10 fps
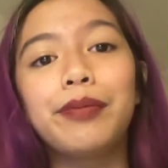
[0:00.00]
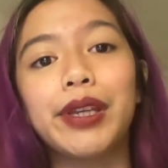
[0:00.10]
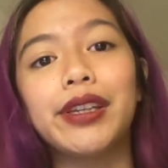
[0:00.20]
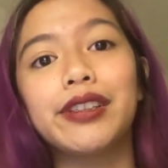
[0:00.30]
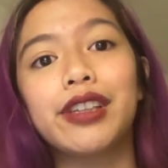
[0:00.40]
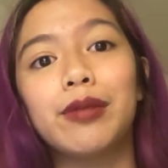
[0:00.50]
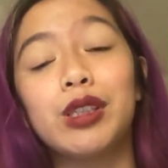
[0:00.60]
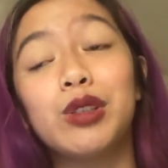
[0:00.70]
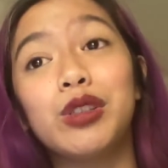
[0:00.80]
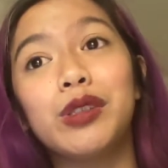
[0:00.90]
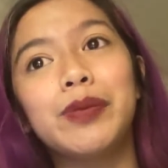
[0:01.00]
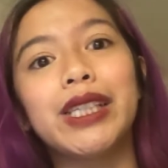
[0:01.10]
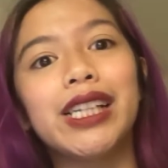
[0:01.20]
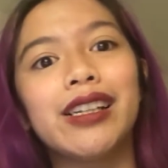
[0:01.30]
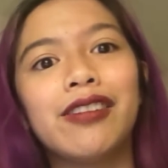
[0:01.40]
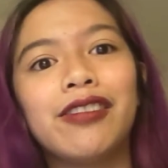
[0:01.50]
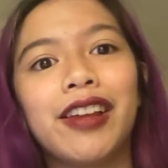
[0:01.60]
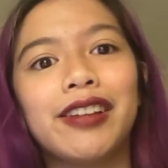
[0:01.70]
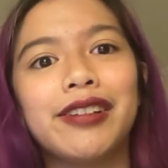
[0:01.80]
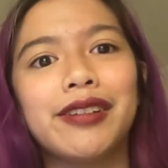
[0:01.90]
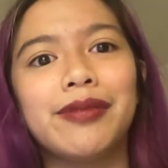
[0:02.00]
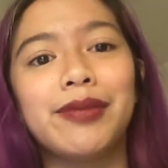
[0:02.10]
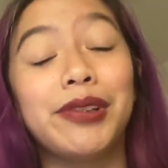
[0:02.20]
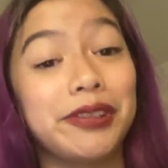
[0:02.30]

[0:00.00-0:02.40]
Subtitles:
being someone who's been in a fandom